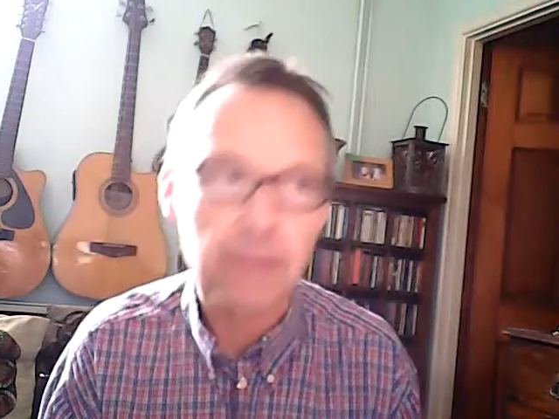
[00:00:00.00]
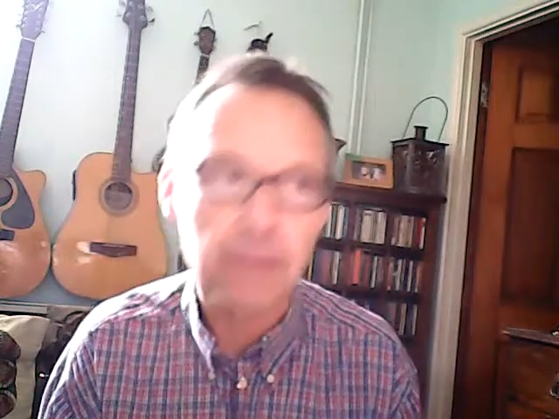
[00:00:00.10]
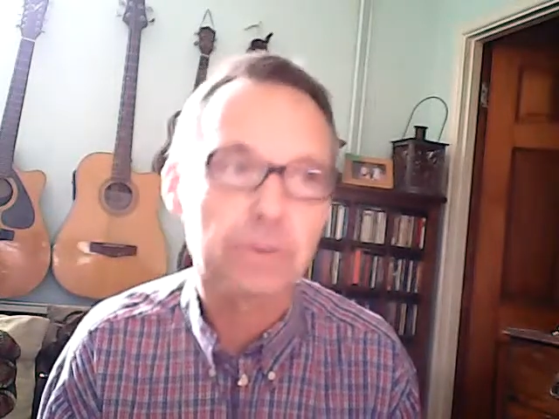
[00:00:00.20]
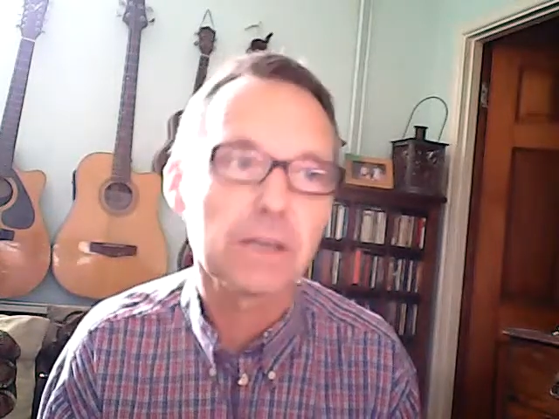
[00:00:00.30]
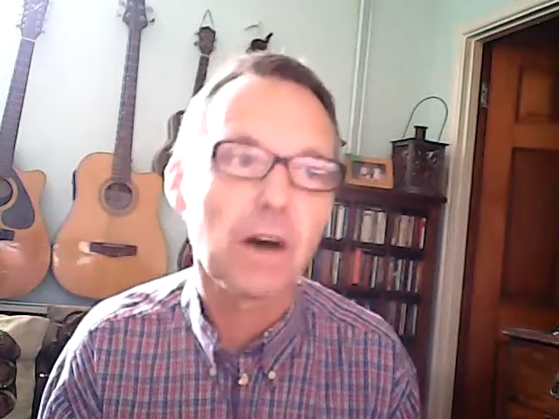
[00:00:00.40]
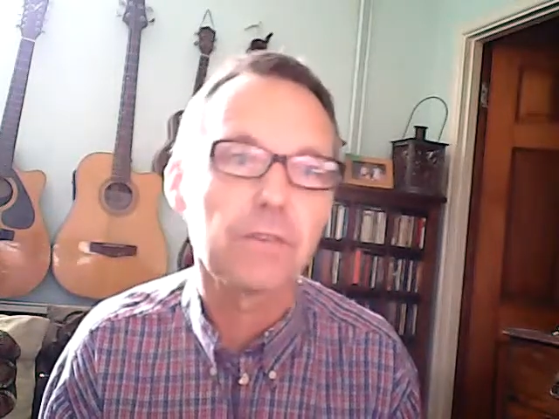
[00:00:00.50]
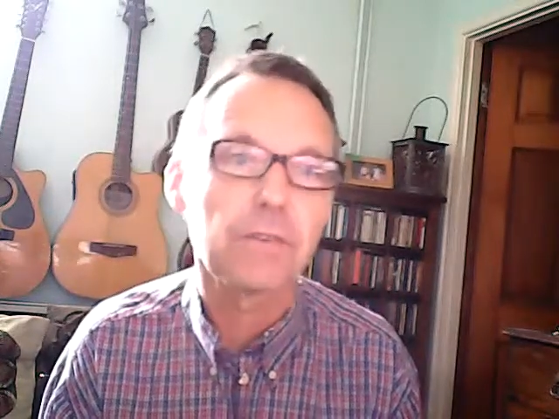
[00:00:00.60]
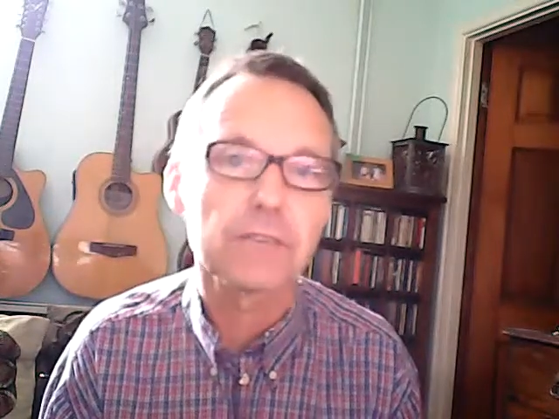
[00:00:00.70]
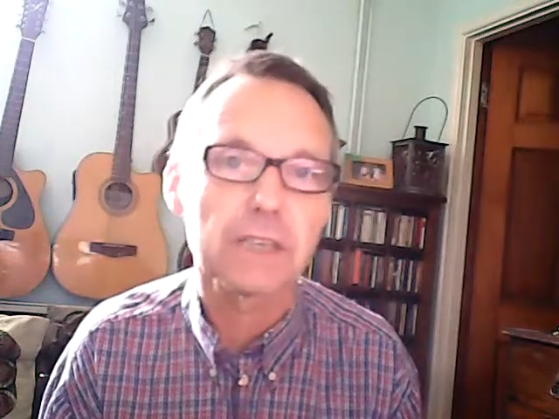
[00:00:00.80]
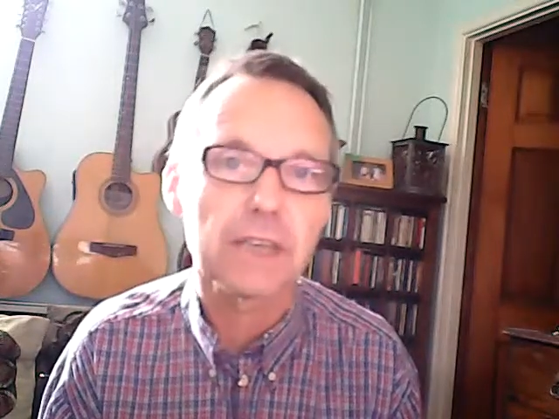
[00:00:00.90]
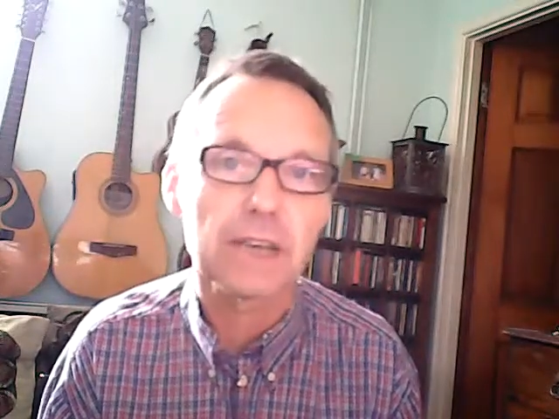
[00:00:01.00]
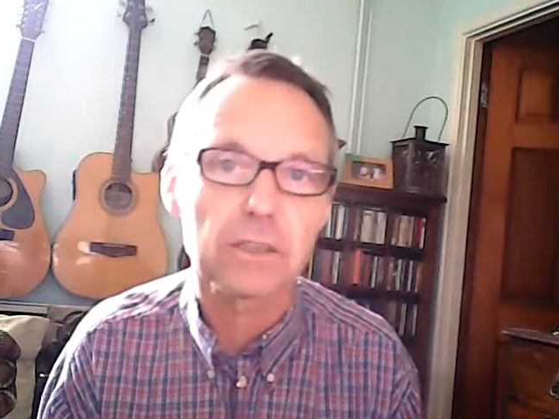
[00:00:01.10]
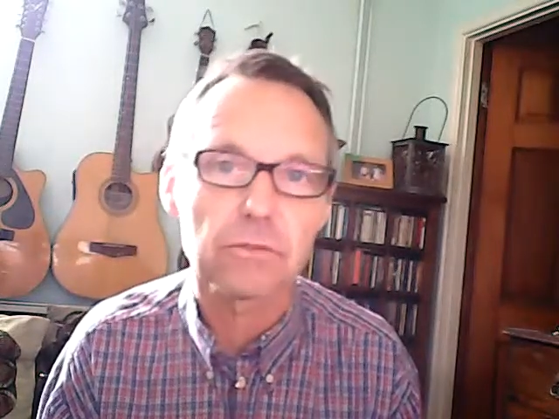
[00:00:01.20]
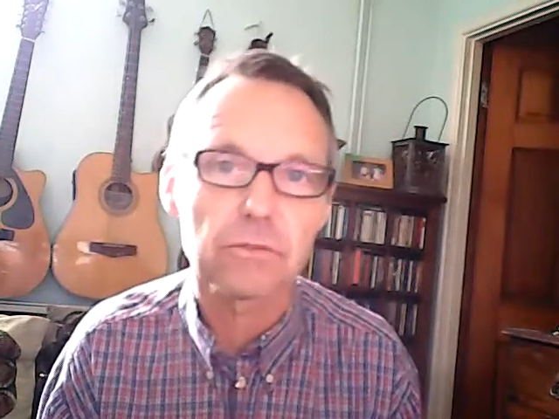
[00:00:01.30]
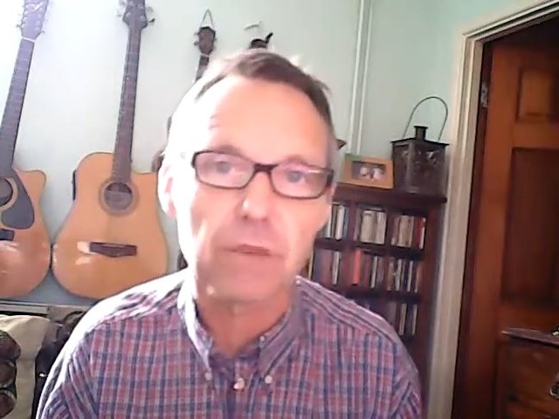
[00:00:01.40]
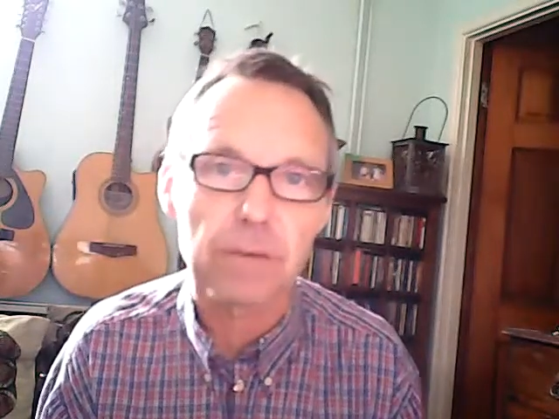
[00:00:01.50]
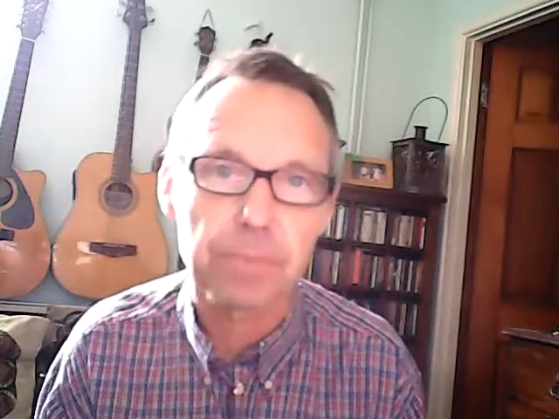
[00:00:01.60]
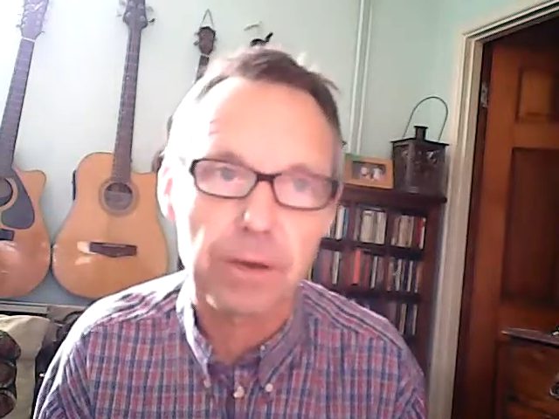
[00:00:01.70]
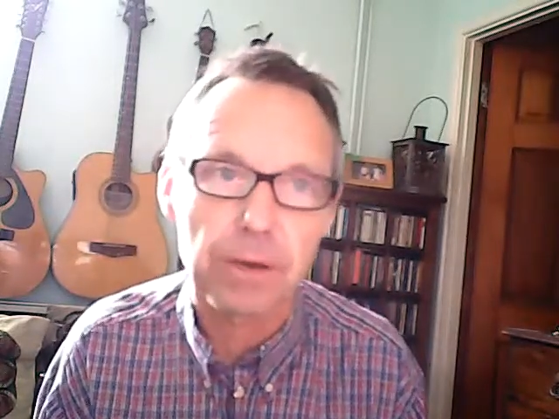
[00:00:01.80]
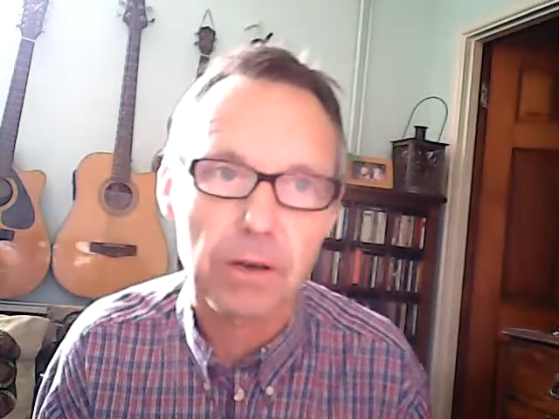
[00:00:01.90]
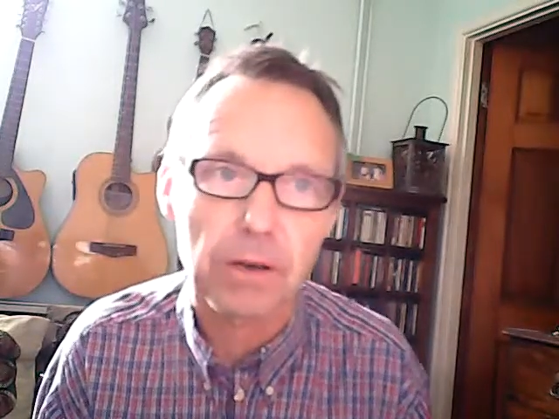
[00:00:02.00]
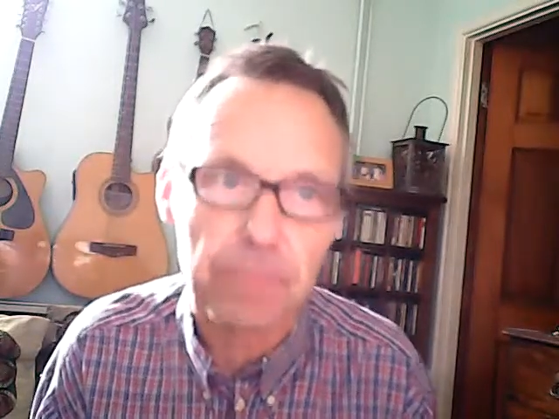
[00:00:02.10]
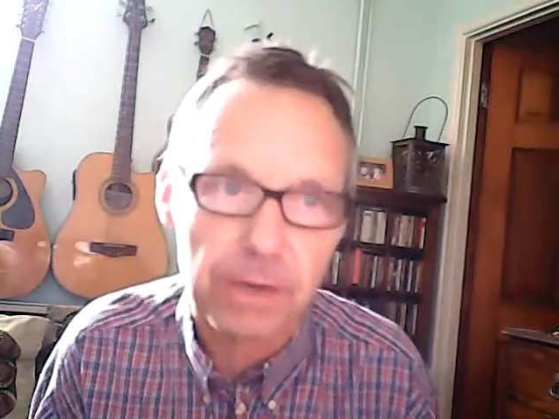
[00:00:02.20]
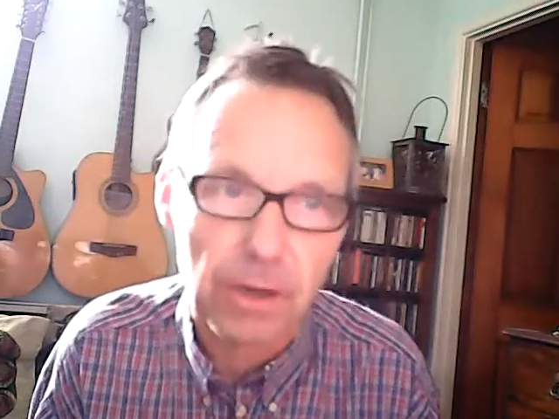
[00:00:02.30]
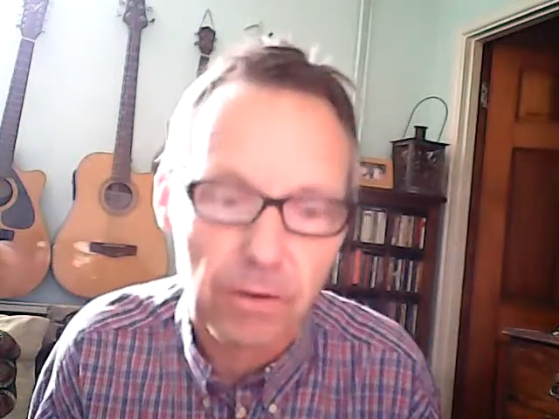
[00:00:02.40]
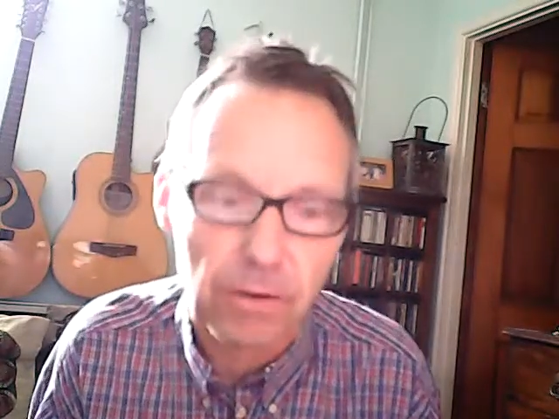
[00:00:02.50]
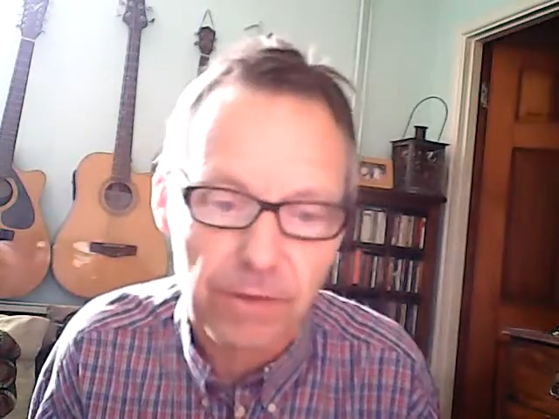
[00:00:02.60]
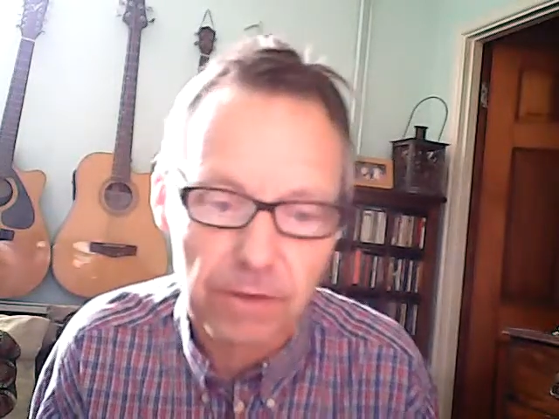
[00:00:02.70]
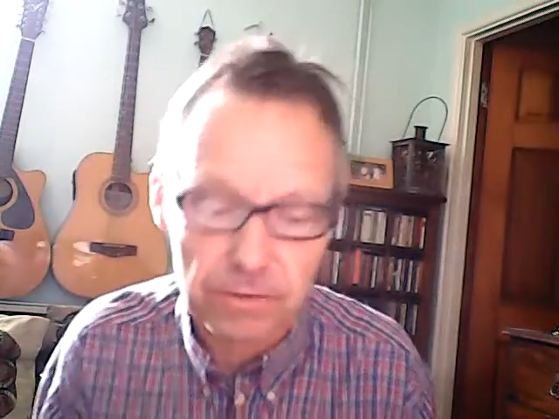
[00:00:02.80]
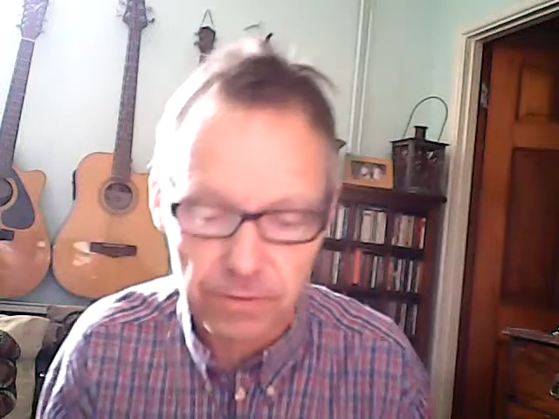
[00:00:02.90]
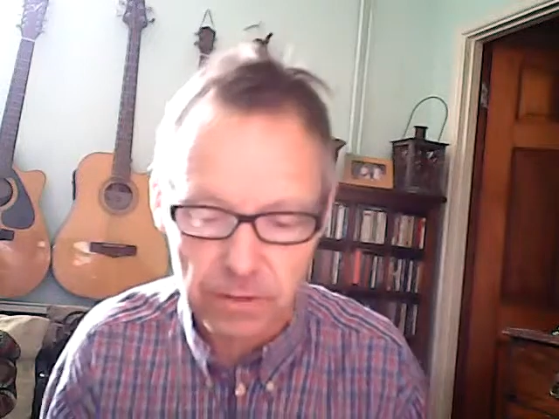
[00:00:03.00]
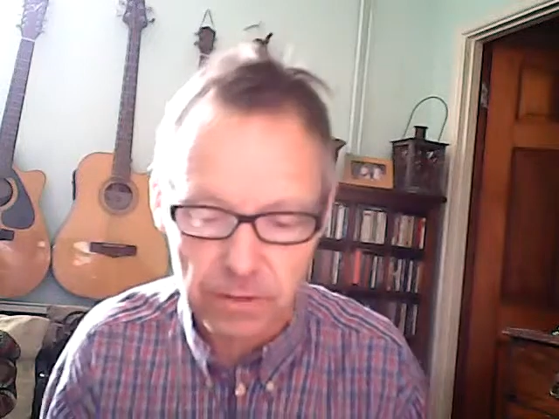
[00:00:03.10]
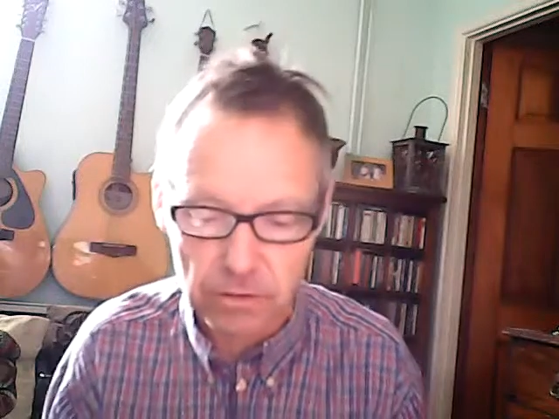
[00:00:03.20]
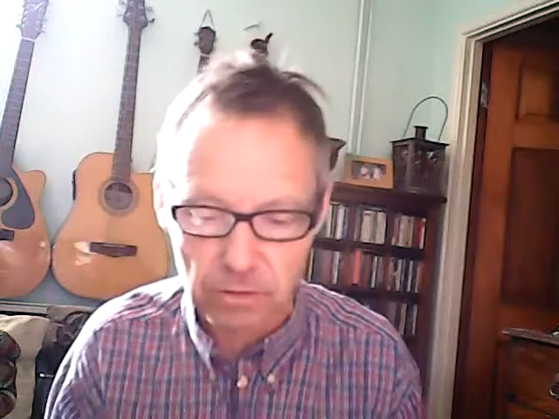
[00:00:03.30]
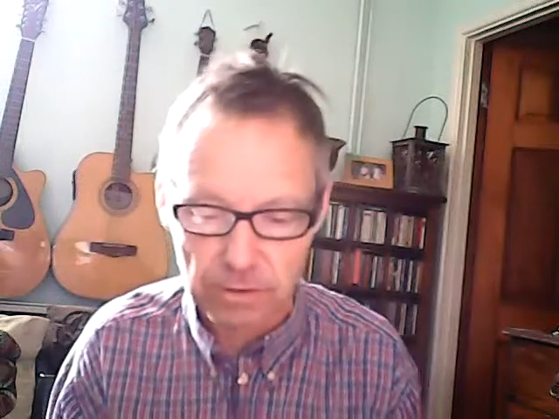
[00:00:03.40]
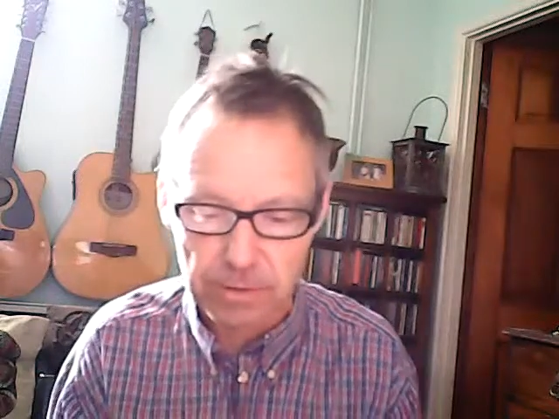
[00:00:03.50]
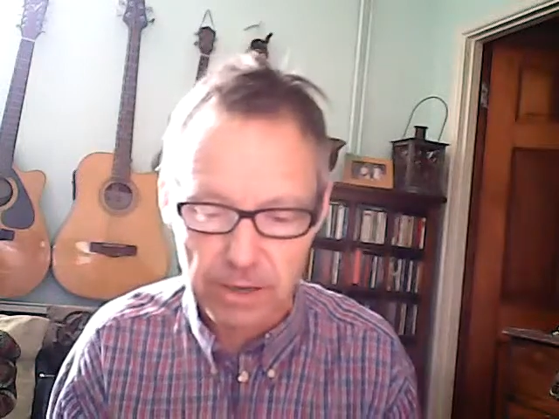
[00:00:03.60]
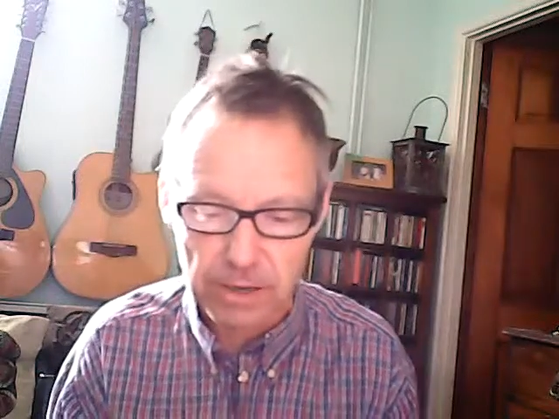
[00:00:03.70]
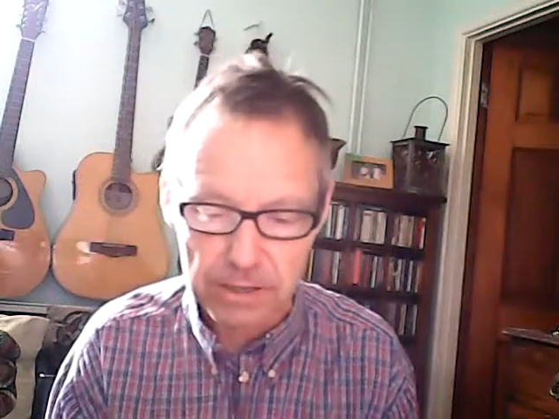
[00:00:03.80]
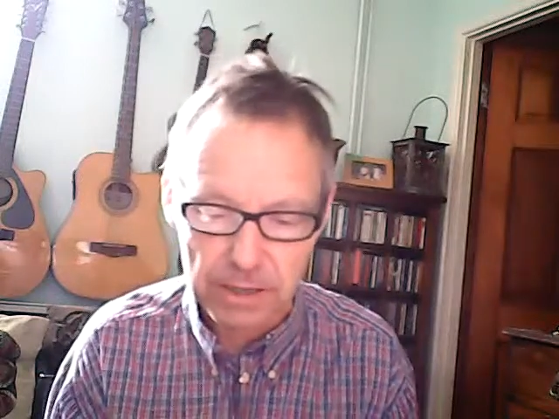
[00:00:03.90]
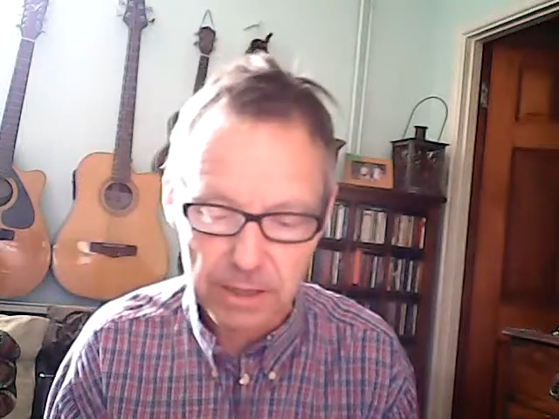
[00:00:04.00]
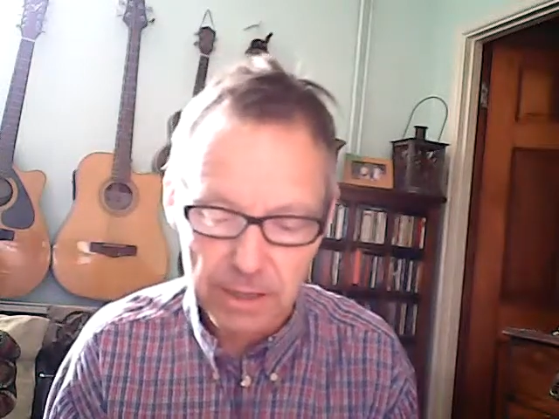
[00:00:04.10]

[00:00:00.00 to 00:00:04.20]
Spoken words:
was obviously there to try and procure votes for the Tory party.